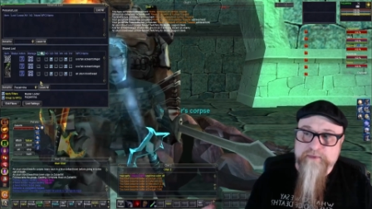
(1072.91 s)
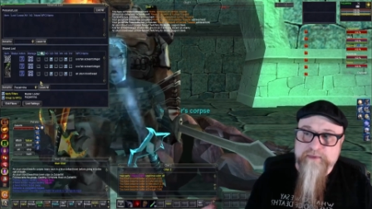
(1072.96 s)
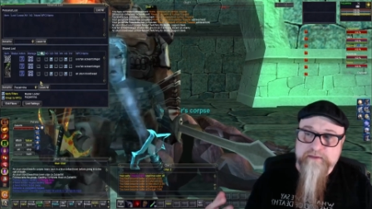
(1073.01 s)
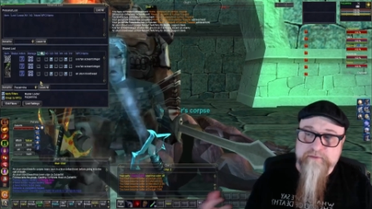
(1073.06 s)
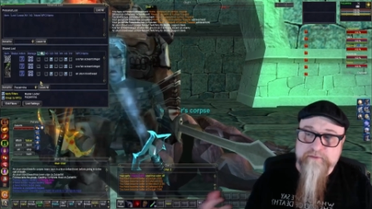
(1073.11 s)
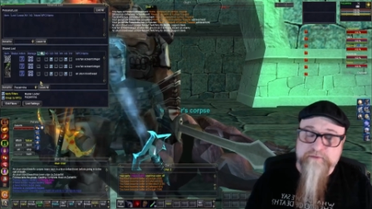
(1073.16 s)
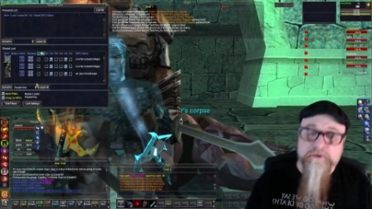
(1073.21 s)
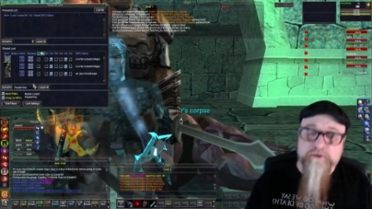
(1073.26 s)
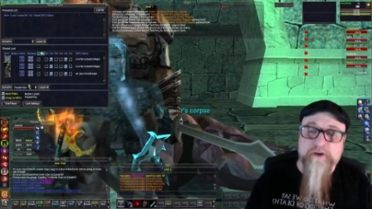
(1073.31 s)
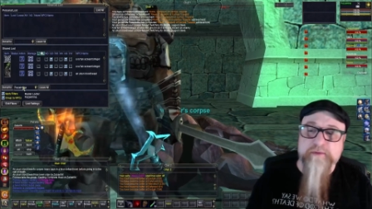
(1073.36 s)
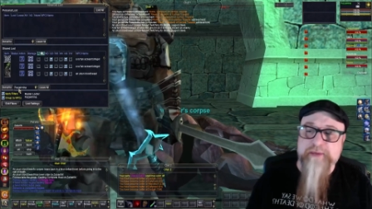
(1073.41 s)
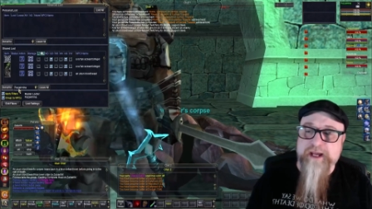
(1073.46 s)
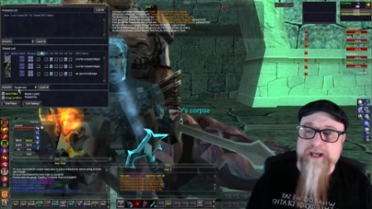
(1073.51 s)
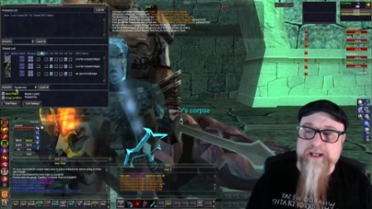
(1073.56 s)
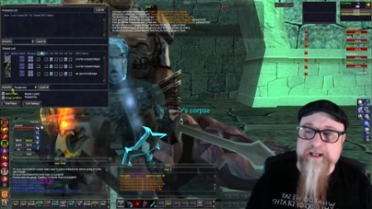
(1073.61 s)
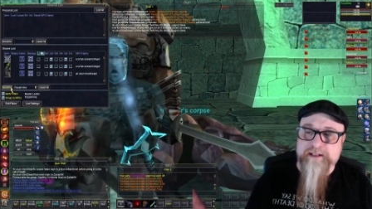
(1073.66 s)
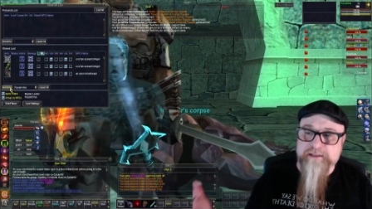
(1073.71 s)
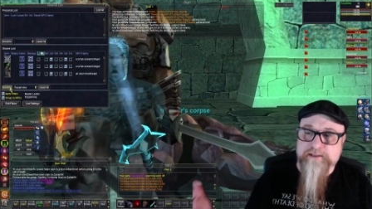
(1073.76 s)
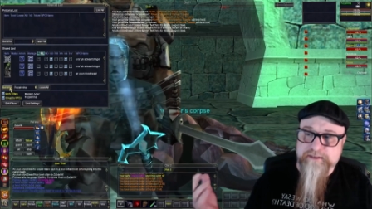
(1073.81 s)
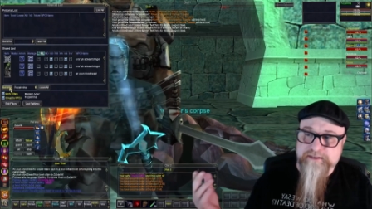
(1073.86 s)

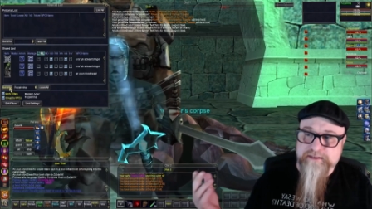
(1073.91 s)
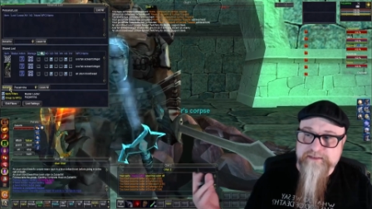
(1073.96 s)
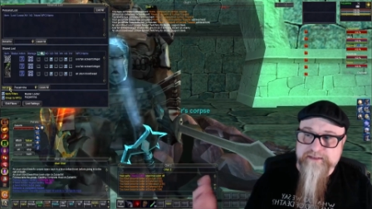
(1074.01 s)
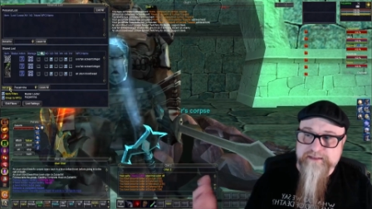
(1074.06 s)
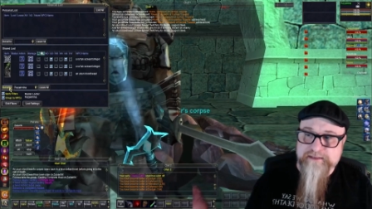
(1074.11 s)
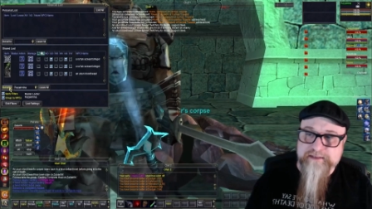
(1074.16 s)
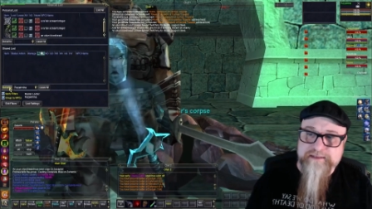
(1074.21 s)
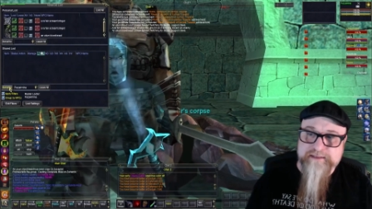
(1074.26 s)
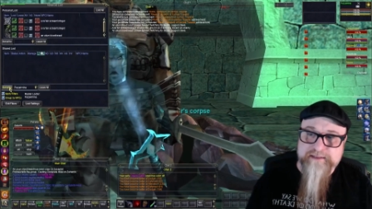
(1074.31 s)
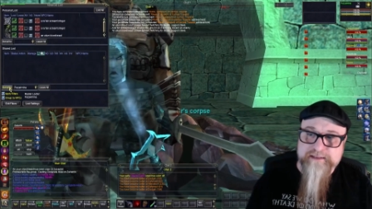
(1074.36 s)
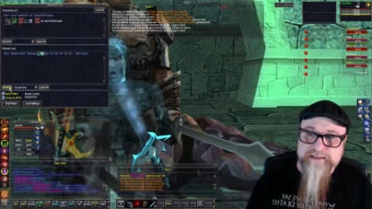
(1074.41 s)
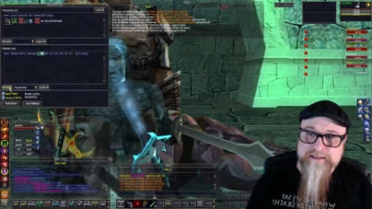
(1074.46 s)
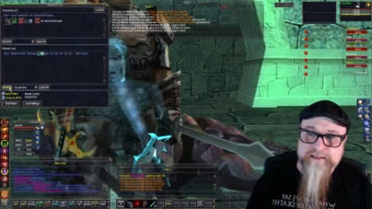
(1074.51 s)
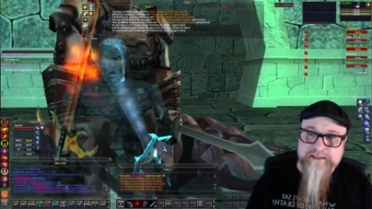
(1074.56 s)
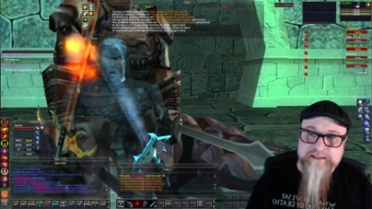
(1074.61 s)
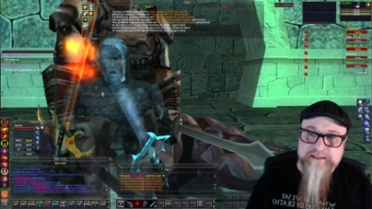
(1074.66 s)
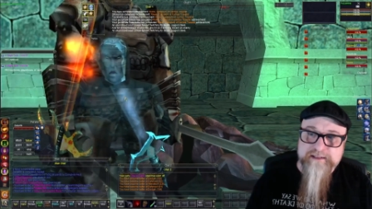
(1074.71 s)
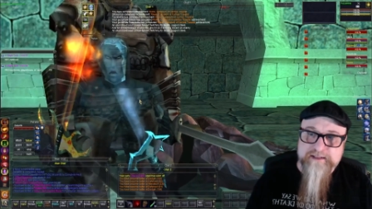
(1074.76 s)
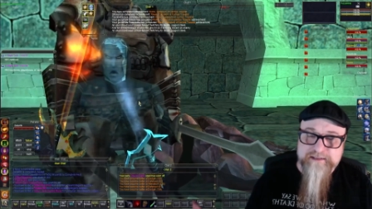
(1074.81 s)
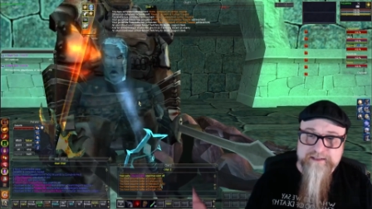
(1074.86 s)
format of assist
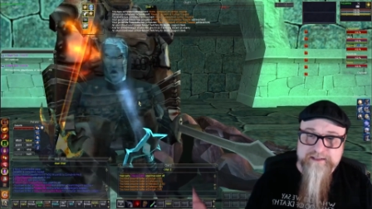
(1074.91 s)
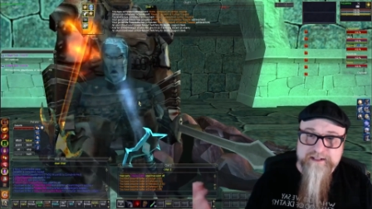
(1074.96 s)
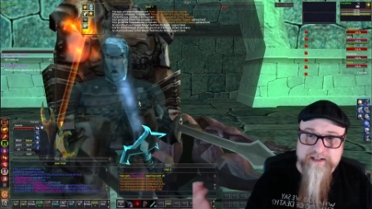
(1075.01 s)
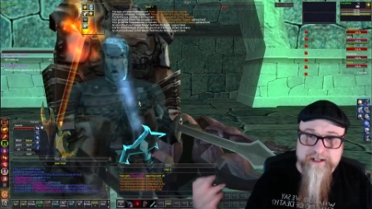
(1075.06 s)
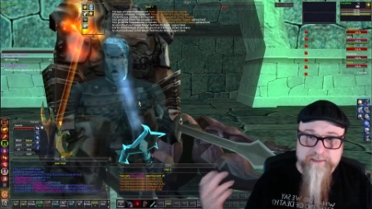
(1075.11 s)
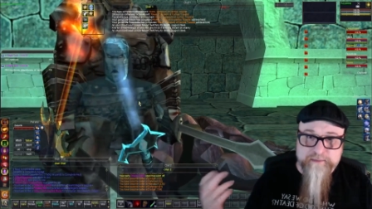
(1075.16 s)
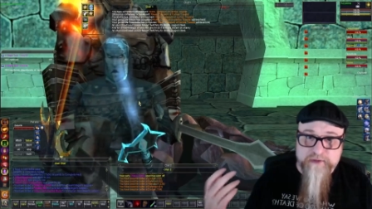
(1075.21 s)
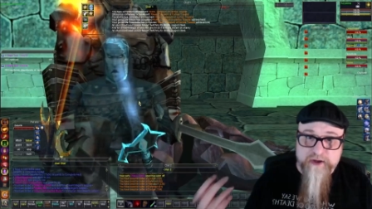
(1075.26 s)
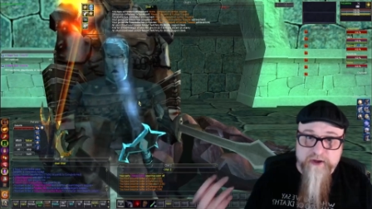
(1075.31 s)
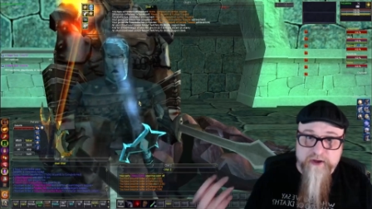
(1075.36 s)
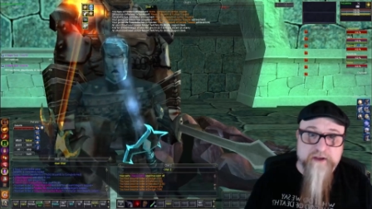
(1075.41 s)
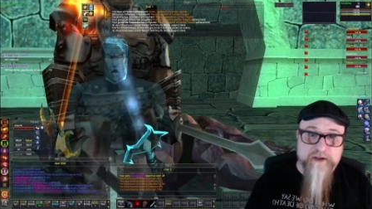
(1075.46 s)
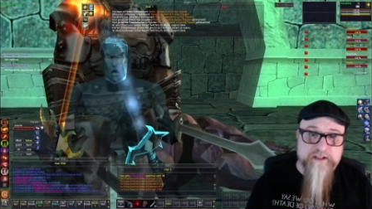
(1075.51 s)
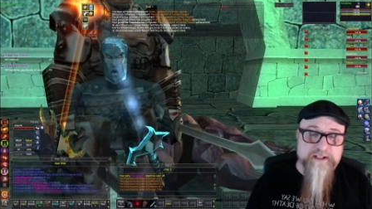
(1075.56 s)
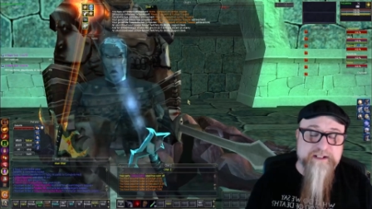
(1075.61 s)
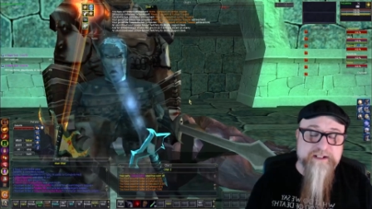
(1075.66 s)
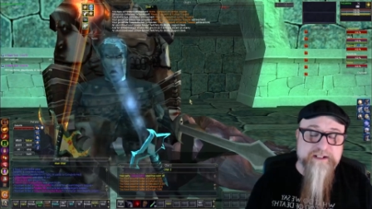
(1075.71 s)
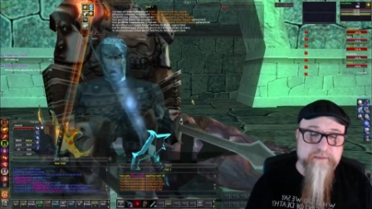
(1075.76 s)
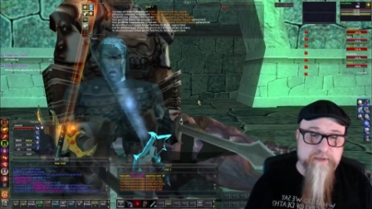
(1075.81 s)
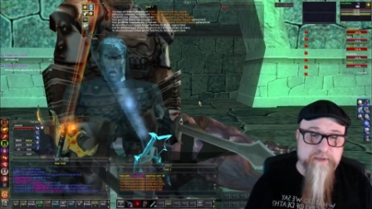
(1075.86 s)
that I'm
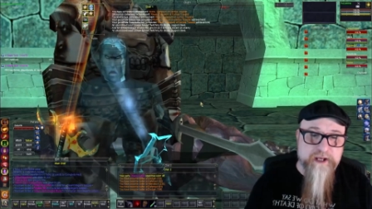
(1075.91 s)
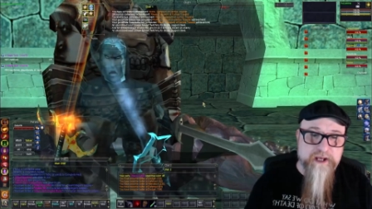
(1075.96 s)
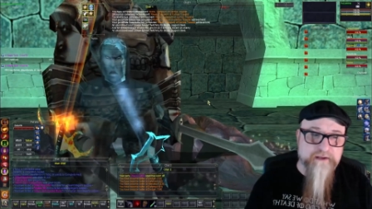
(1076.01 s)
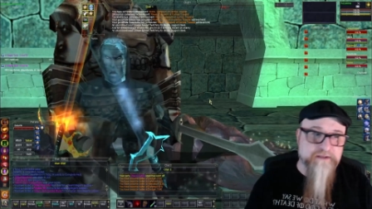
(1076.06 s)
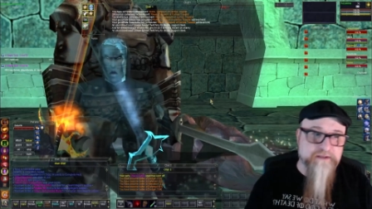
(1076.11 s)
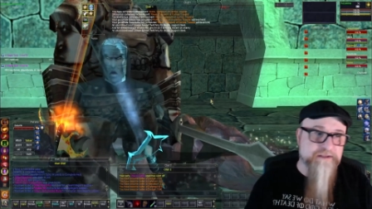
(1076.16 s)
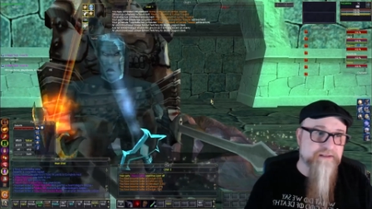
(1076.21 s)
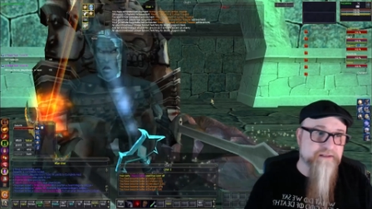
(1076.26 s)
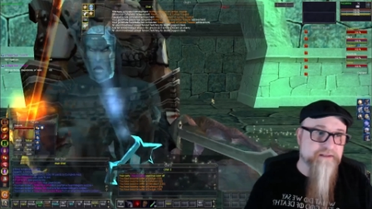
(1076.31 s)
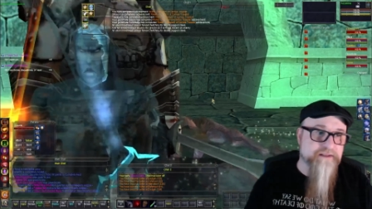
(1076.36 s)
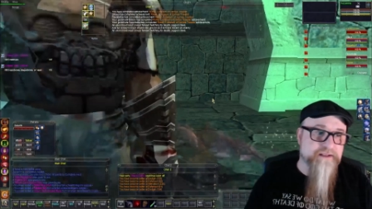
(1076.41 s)
talking about.